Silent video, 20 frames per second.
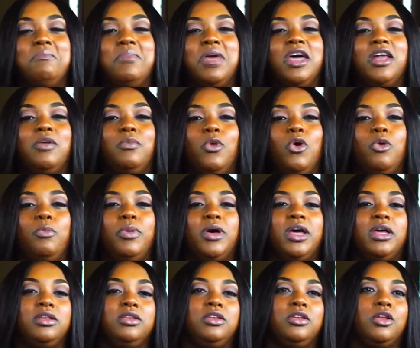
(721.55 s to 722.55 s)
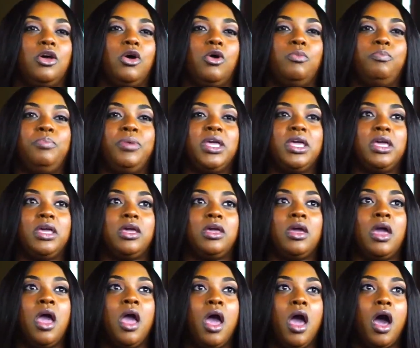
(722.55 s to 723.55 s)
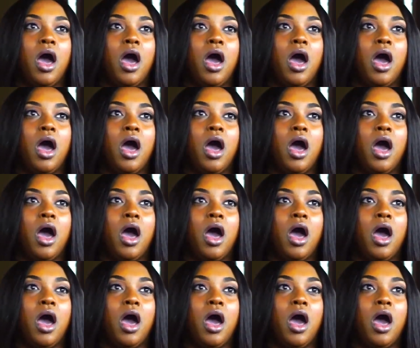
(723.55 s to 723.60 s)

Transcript: minimal, but you know, being